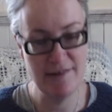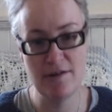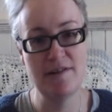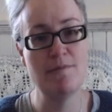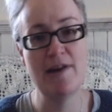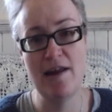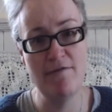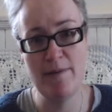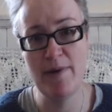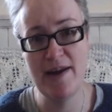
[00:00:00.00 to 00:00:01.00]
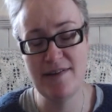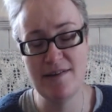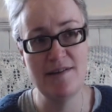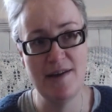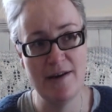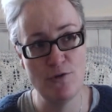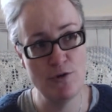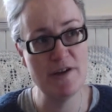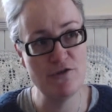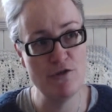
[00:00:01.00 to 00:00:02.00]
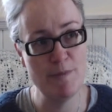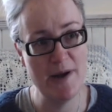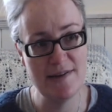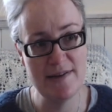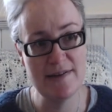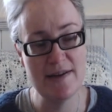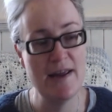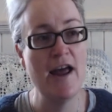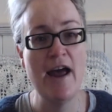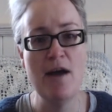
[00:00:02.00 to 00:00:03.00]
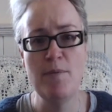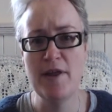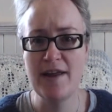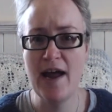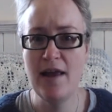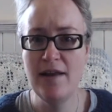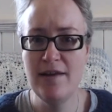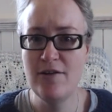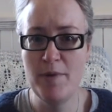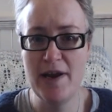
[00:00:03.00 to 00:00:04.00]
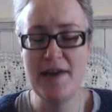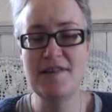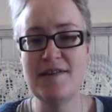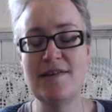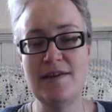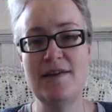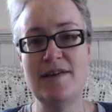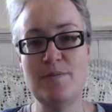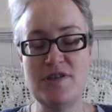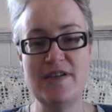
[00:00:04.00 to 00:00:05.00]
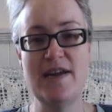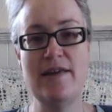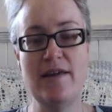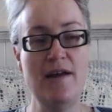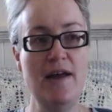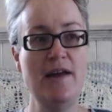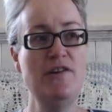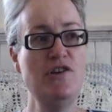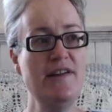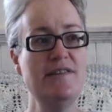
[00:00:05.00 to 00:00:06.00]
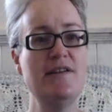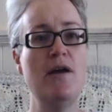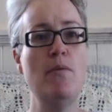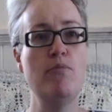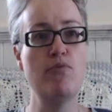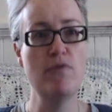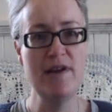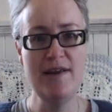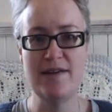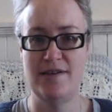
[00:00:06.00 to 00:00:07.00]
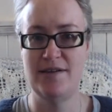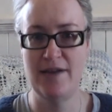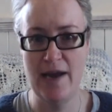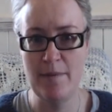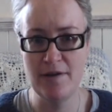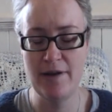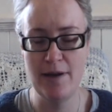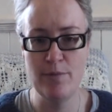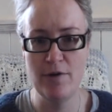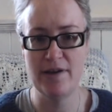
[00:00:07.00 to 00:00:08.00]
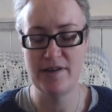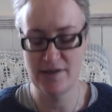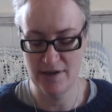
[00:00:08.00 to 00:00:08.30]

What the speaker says: on some lovely bases. He had a good mixture of bases. But the colour combinations that he's put together are just brilliant, absolutely brilliant.